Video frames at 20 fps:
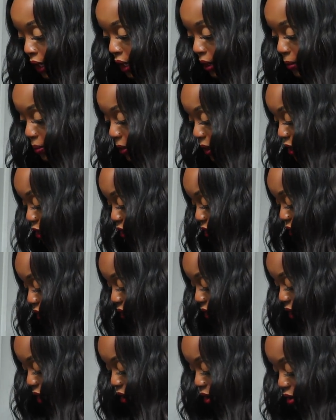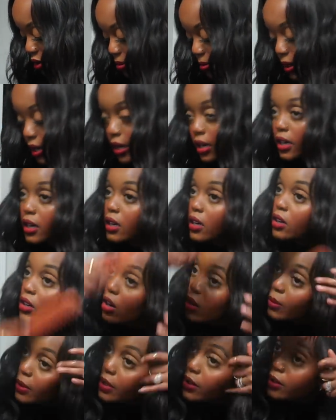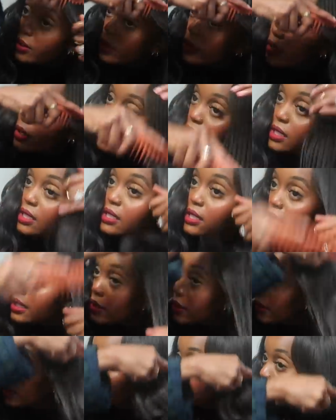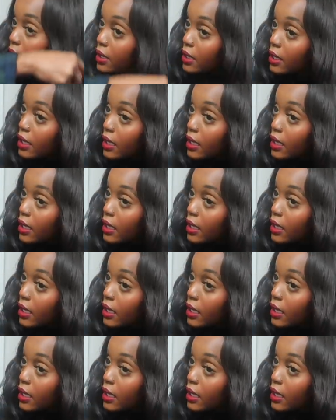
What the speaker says: a brush or a comb, comb it through, because it's a little